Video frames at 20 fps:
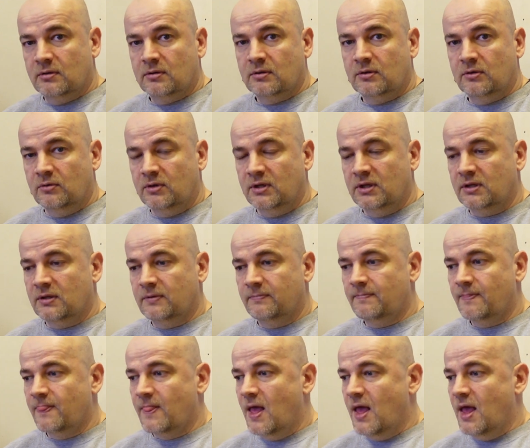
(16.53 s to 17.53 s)
unit
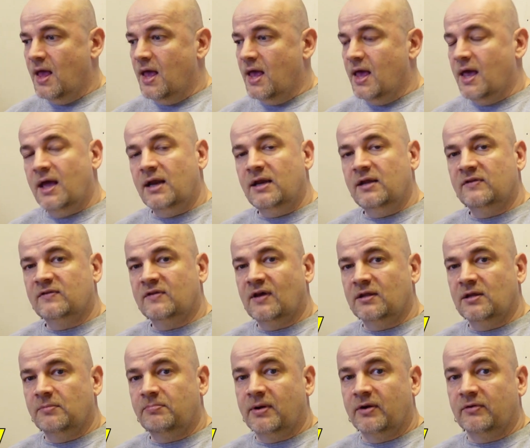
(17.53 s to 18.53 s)
and
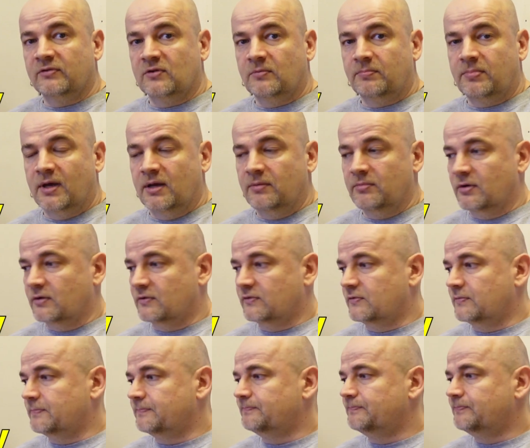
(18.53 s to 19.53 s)
inside the power supply box.